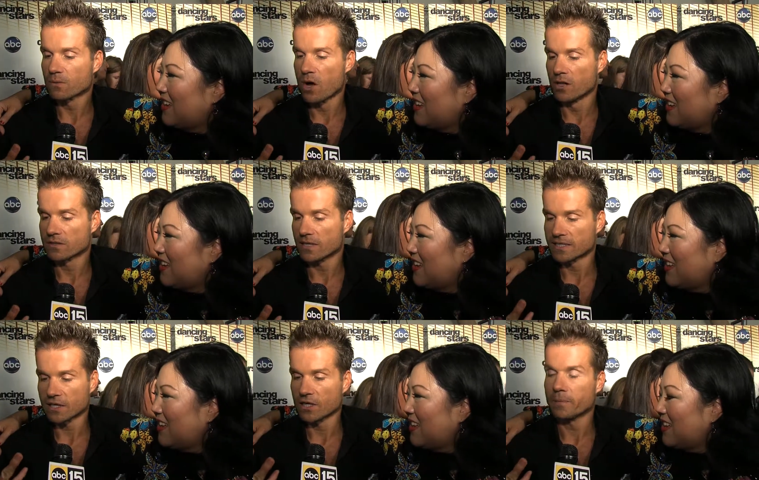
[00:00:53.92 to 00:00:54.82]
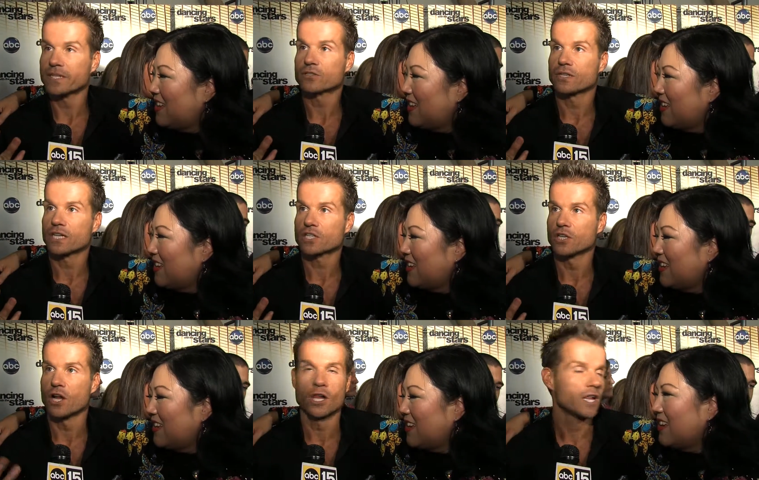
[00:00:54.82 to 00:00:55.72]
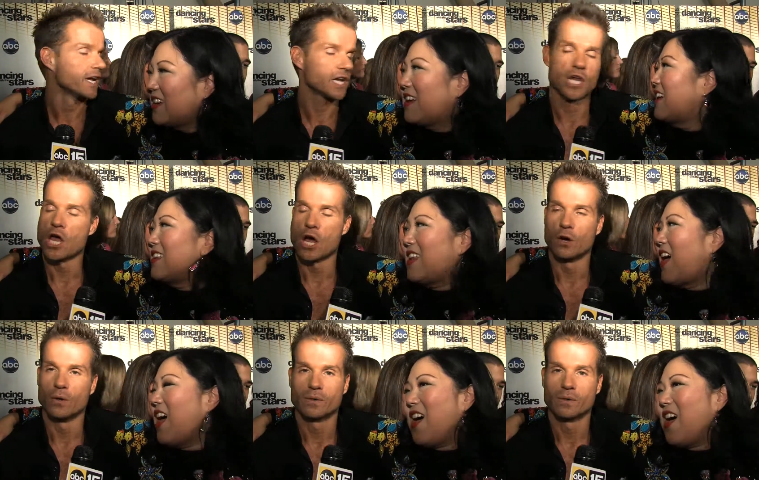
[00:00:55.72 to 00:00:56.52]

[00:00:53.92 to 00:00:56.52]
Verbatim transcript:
Speaker 1: waltz. Is it going to be traditional? No.